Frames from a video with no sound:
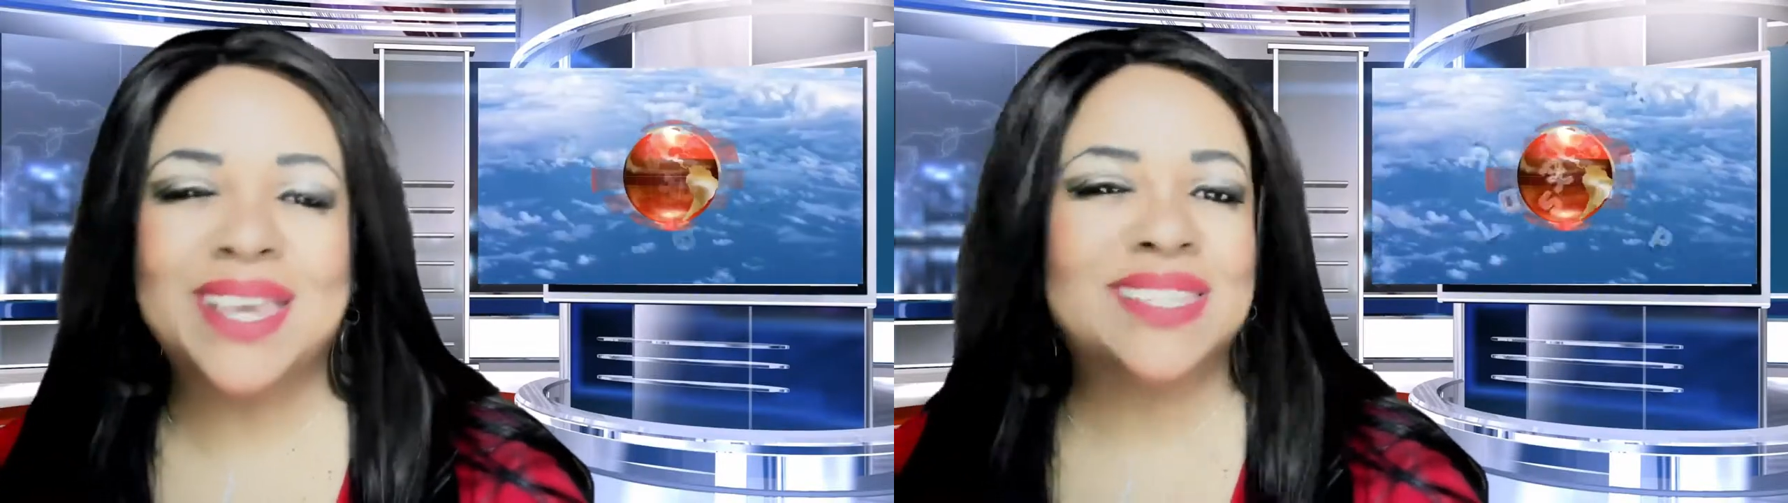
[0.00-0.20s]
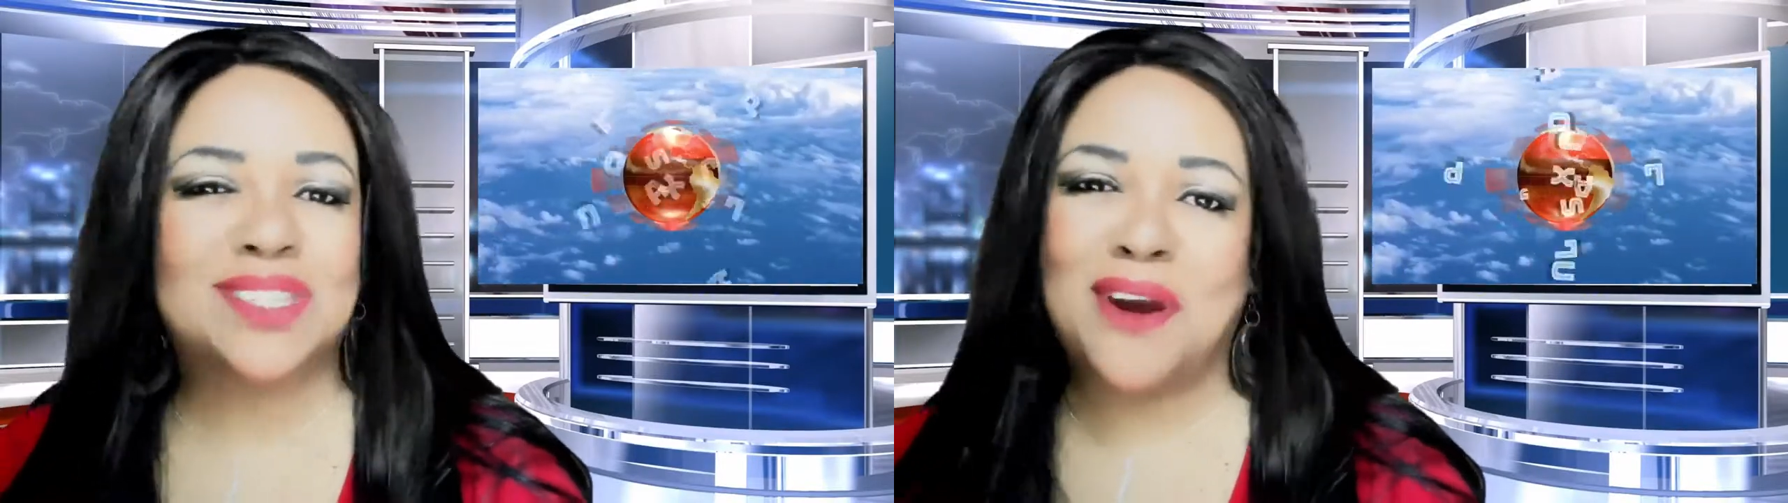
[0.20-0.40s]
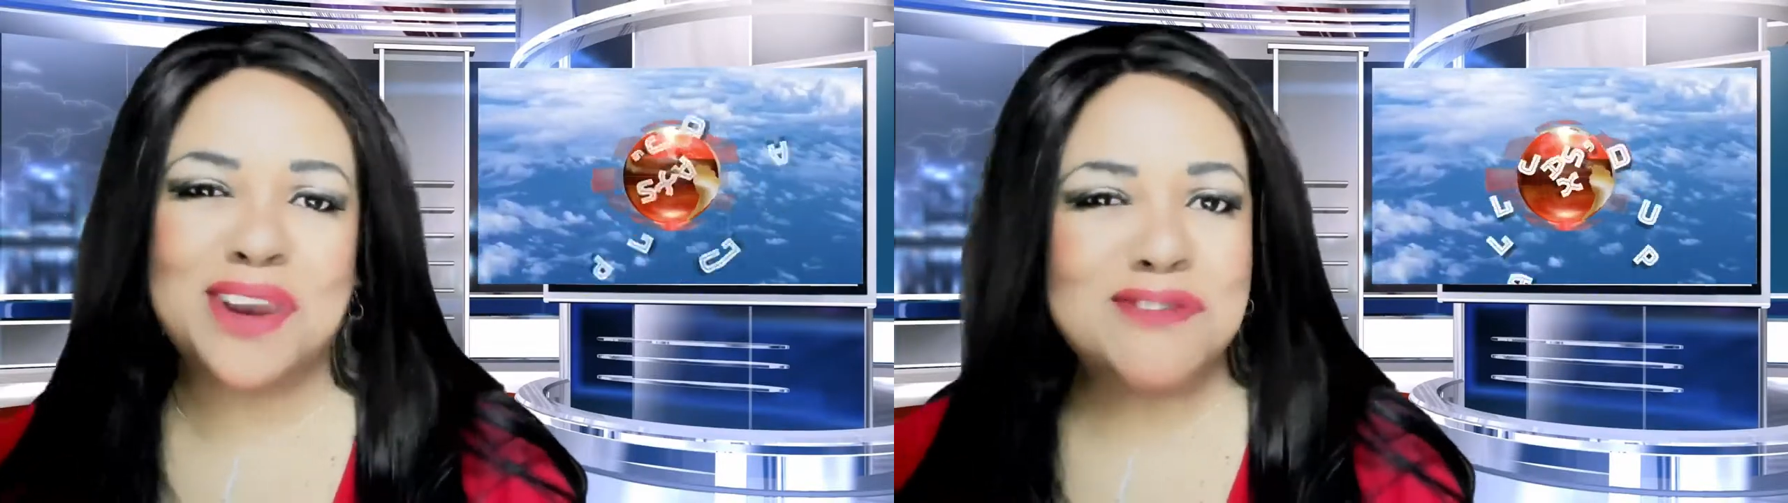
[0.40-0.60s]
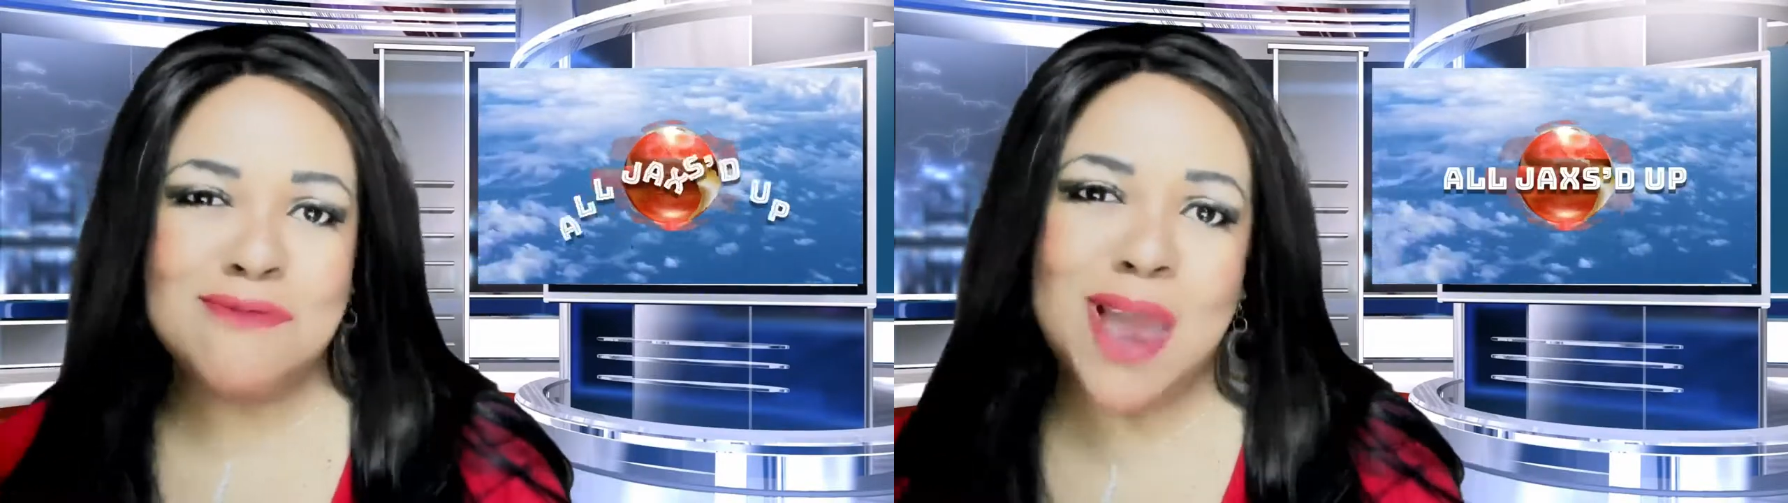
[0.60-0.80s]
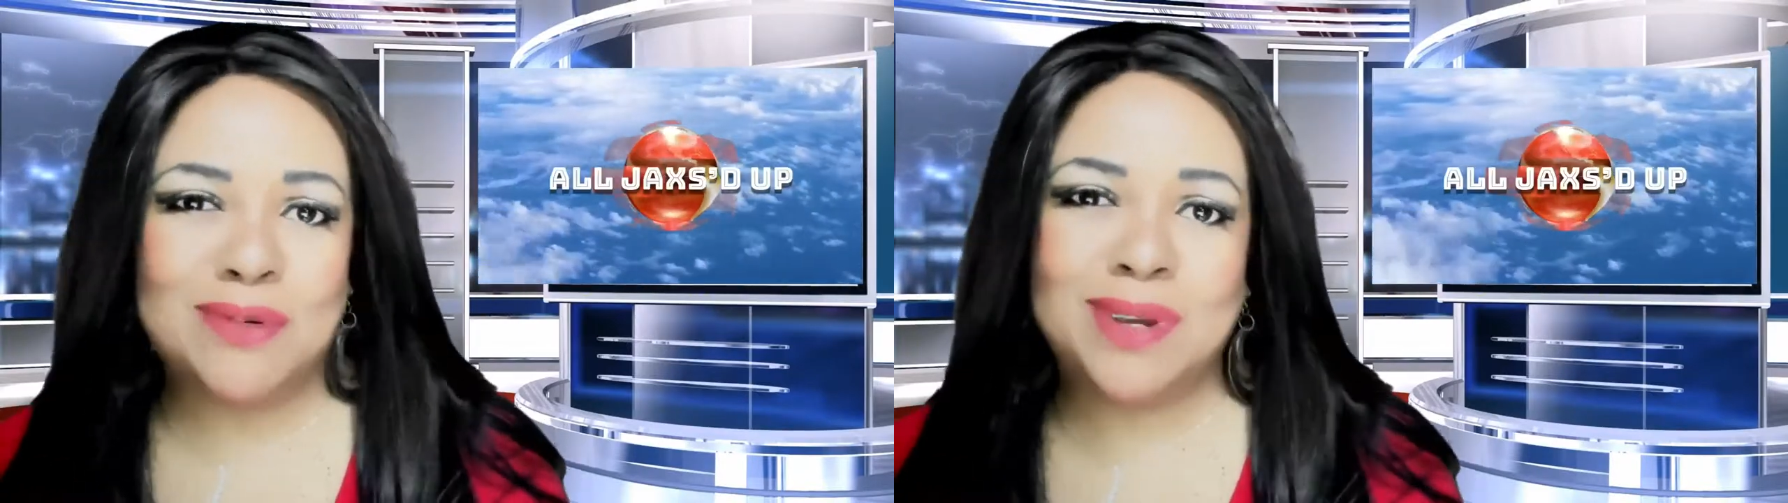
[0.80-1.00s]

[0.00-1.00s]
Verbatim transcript: we get started, you know